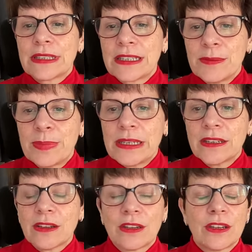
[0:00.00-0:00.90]
keeping
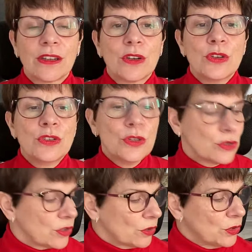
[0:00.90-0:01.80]
uh, a
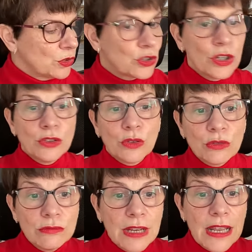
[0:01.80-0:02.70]
note on a
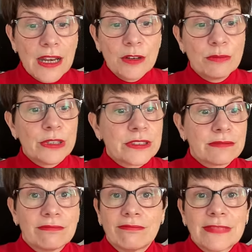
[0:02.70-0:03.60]
journal, but
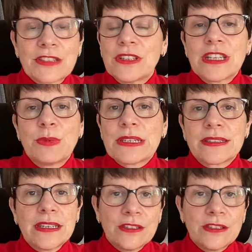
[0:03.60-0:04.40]
that's the next best thing.